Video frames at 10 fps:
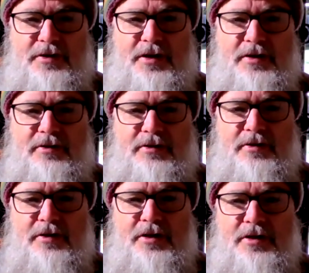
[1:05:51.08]
You know,
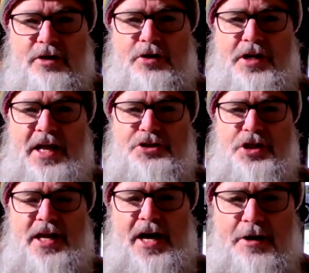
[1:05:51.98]
you look at
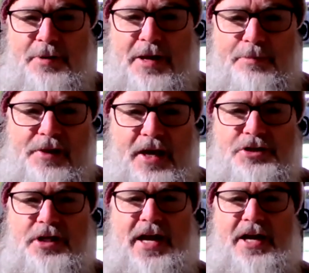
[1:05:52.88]
educated people.
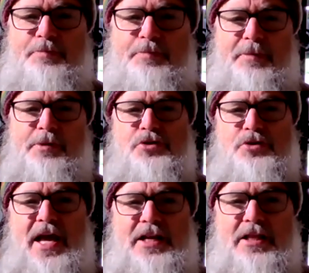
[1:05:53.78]
Educated people will
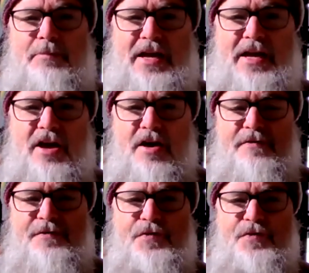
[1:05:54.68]
stand in the bank
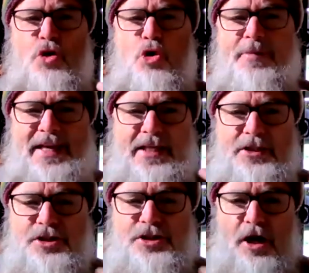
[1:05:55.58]
fuming
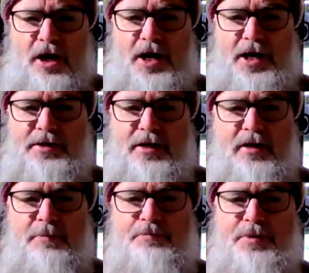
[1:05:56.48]
inside,
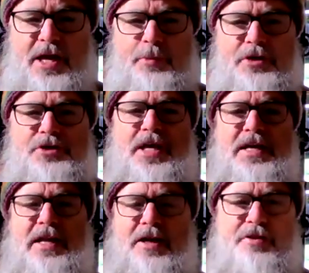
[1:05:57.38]
but they won't
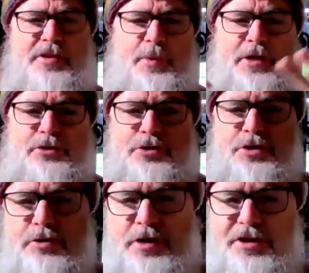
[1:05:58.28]
say nothing. They won't
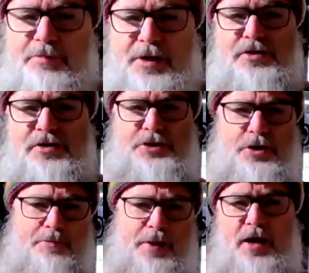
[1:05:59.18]
do nothing because
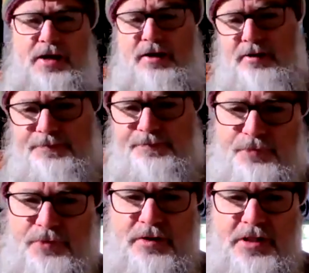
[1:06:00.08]
that's not polite.
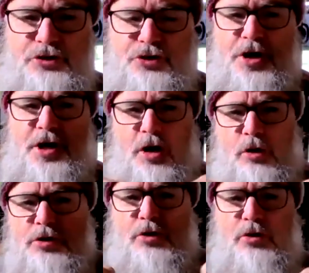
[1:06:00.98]
They're trying to
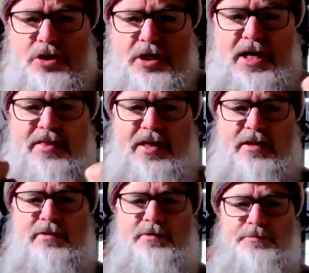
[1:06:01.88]
hold it all together.